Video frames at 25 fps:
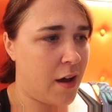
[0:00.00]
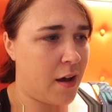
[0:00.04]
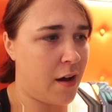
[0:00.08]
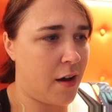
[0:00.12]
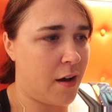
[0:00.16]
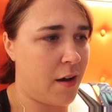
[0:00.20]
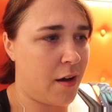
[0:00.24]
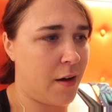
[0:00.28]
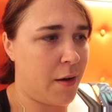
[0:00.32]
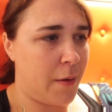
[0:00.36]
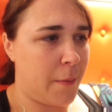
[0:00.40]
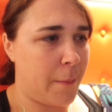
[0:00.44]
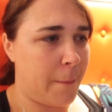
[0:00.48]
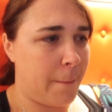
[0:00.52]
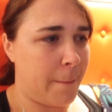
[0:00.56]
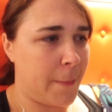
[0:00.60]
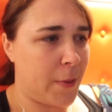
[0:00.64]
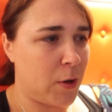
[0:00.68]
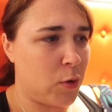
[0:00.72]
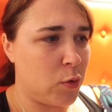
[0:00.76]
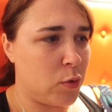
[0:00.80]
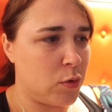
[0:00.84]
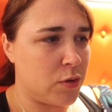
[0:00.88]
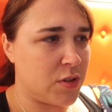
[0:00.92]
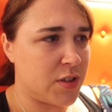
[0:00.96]

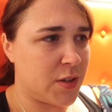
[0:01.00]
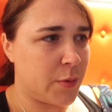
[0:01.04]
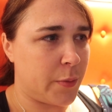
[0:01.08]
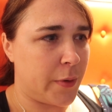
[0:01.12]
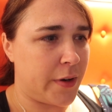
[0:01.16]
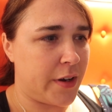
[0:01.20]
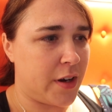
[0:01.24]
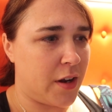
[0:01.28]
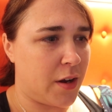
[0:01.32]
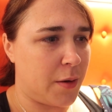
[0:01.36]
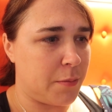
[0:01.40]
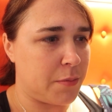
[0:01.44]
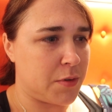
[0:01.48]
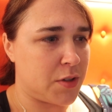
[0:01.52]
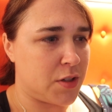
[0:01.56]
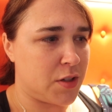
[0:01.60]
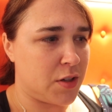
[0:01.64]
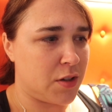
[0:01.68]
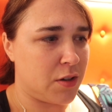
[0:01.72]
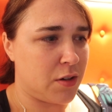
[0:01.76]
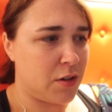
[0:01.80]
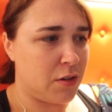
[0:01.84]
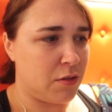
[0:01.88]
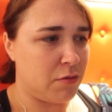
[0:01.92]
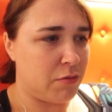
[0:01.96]
Also went up
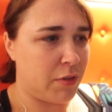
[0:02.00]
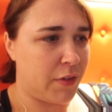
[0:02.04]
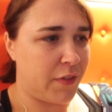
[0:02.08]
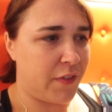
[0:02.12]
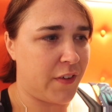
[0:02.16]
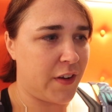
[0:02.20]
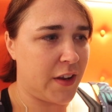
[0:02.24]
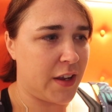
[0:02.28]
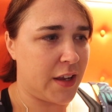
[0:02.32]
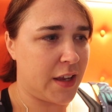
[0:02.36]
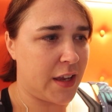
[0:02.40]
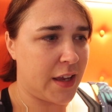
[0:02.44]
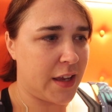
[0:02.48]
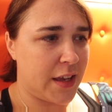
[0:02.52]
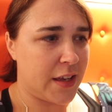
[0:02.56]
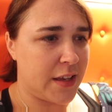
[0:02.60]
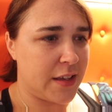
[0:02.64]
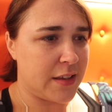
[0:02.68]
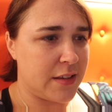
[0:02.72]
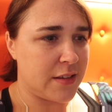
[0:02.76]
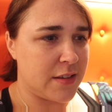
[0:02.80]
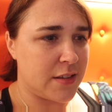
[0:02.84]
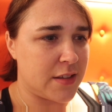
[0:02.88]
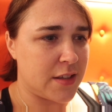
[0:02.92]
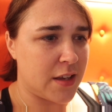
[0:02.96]
to
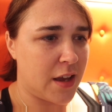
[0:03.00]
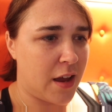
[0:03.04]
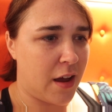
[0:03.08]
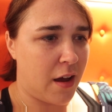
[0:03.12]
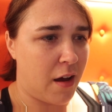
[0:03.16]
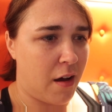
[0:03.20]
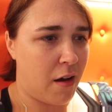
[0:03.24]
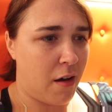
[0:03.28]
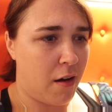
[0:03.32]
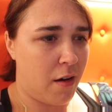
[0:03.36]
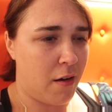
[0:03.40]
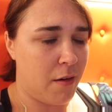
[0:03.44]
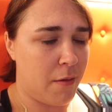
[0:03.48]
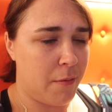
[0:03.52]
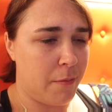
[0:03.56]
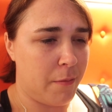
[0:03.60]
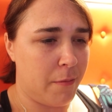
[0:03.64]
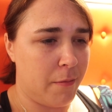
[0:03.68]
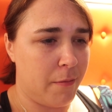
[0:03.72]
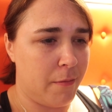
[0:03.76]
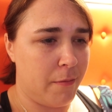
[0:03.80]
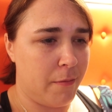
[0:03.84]
Rafiki's, I